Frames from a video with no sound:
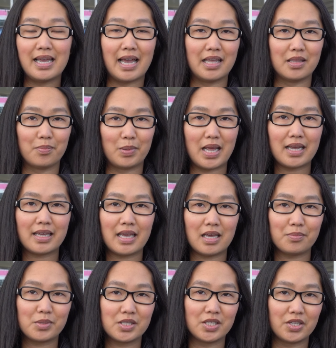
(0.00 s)
And the black
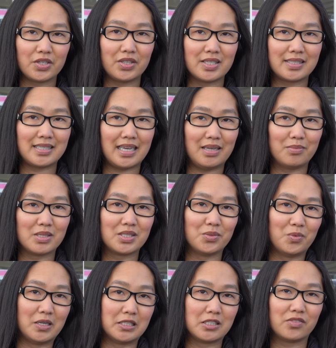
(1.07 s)
caps look the same as the
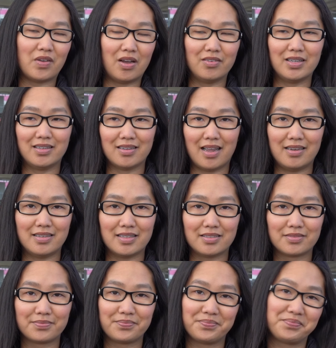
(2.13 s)
ones found in London,
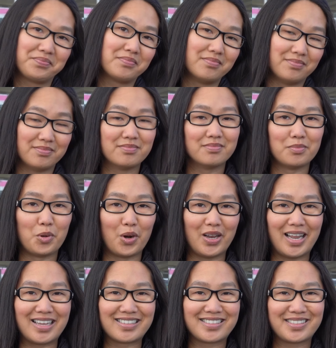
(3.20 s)
more or
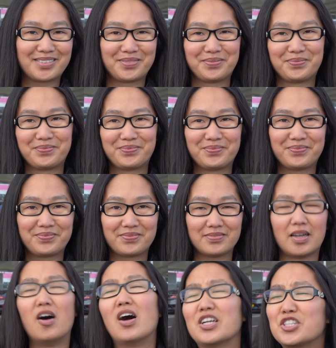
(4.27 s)
less.
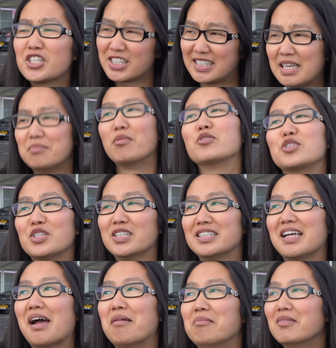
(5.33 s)
Oh, I should have said most of the
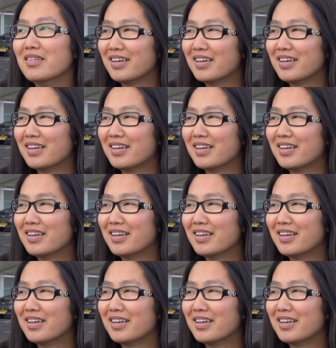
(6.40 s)
time.